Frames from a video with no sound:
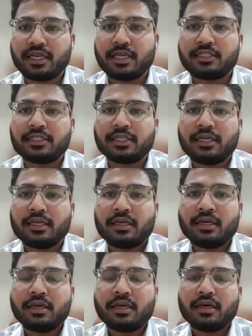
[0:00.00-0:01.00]
lights,
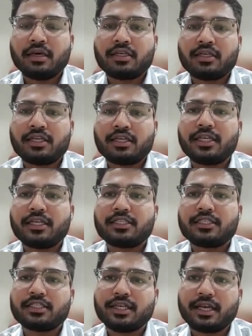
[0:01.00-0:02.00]
tinted
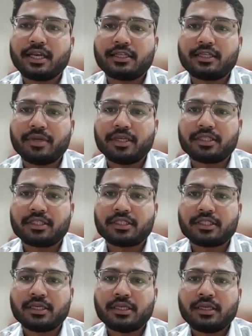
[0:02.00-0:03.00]
sunscreen are the
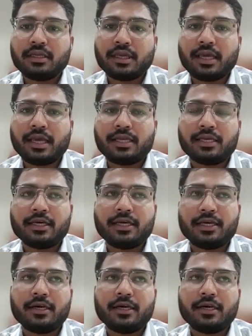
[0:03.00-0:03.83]
best. And